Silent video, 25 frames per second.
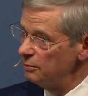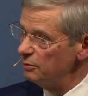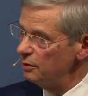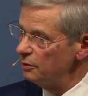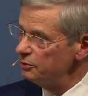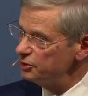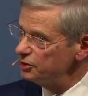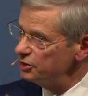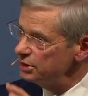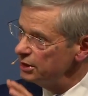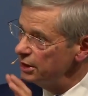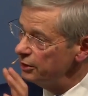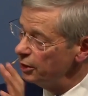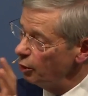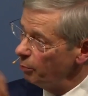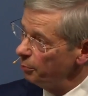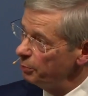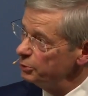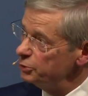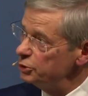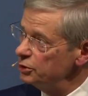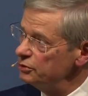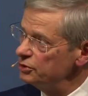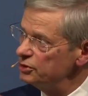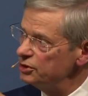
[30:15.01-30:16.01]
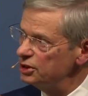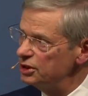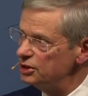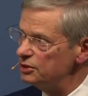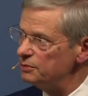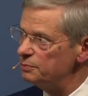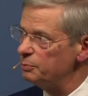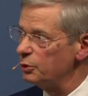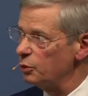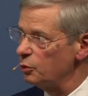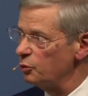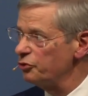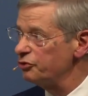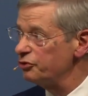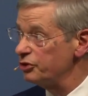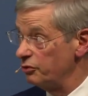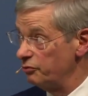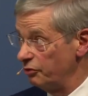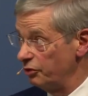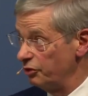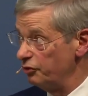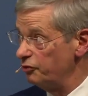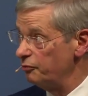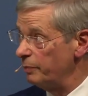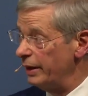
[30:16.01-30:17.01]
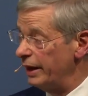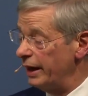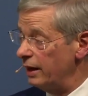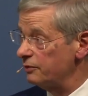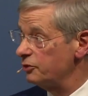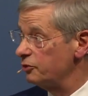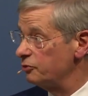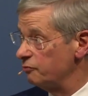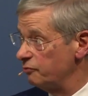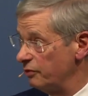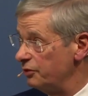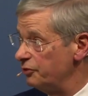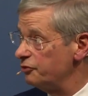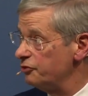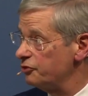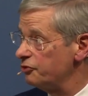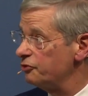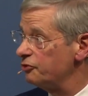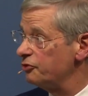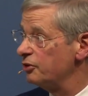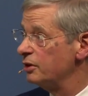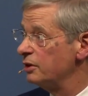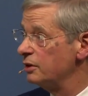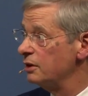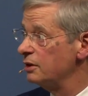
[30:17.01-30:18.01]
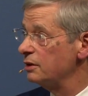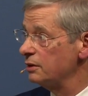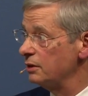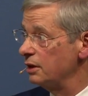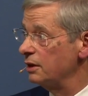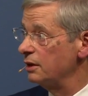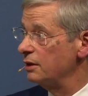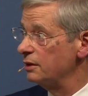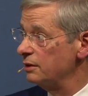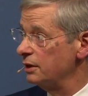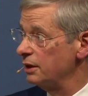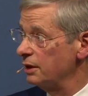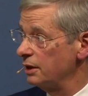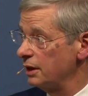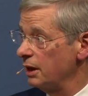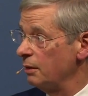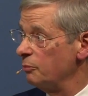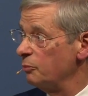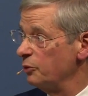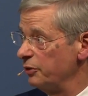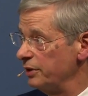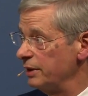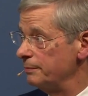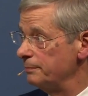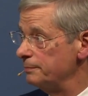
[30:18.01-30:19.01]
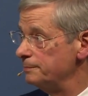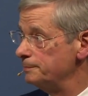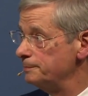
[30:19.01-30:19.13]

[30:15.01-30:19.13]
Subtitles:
see the opportunities, but also respect the risks that come with it.